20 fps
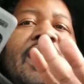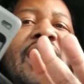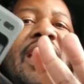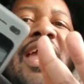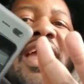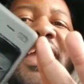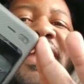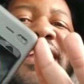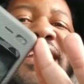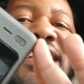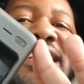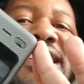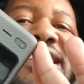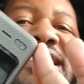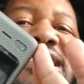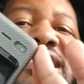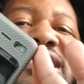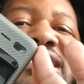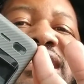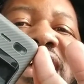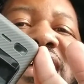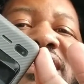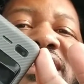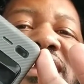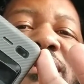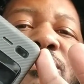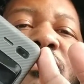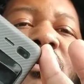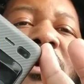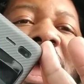a slightly
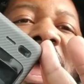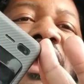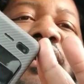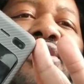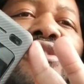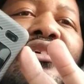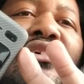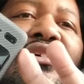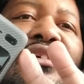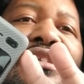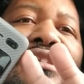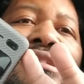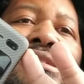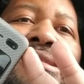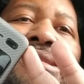more angular